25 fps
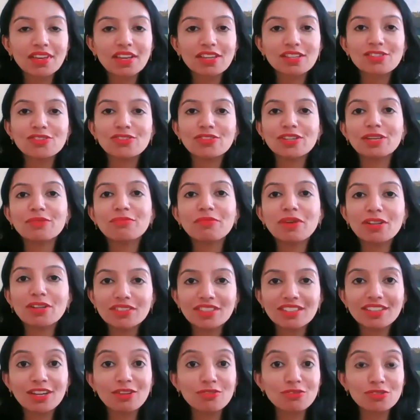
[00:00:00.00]
Sorry about
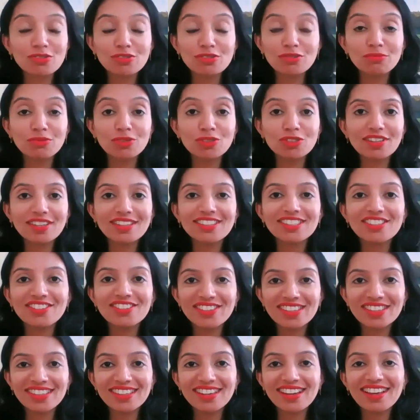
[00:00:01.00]
that. I was on mute. I didn't
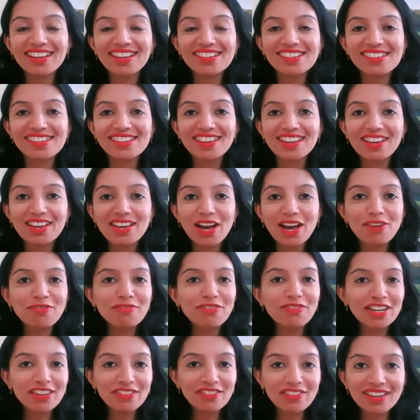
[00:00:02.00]
realize. I'm
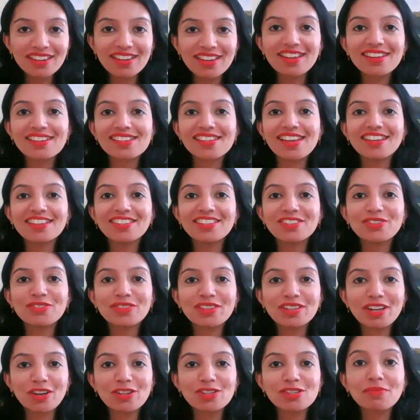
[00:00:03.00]
very, very excited to
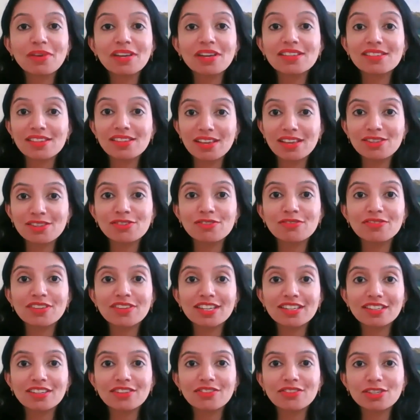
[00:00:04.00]
announce my Science of
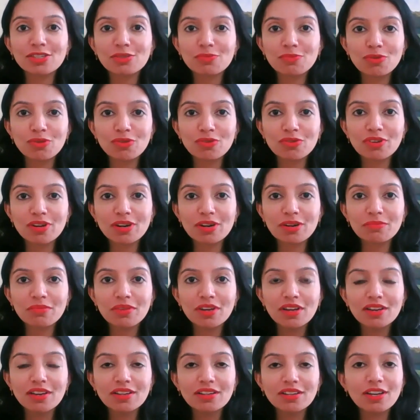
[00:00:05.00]
Getting Rich program.
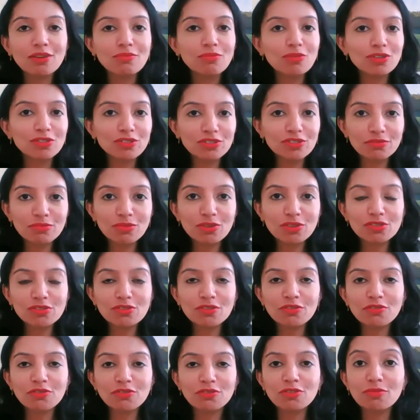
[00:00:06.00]
Now, most
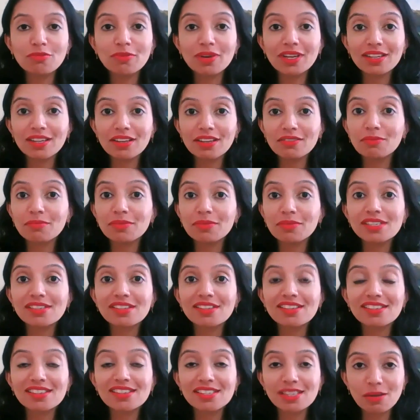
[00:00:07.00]
of you might have a
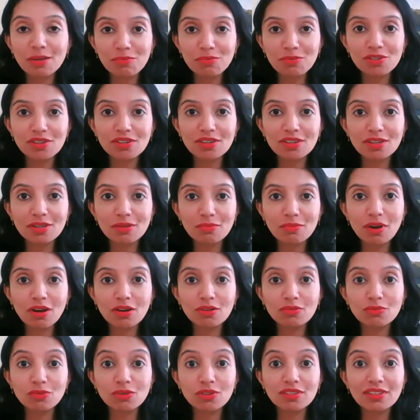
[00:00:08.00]
misconception
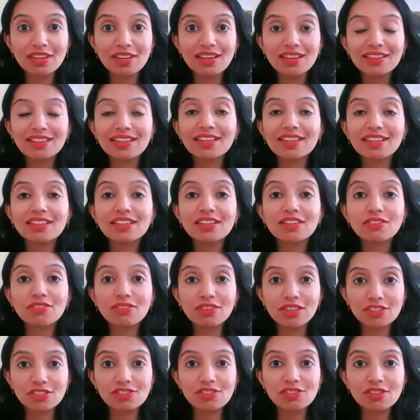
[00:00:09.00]
about what getting
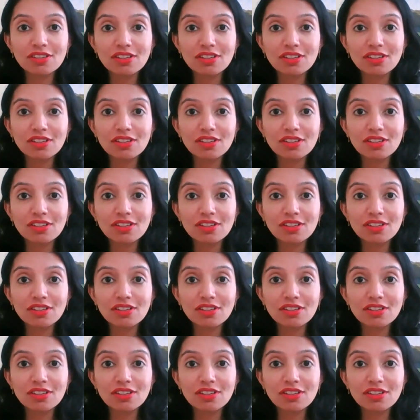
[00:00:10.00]
rich,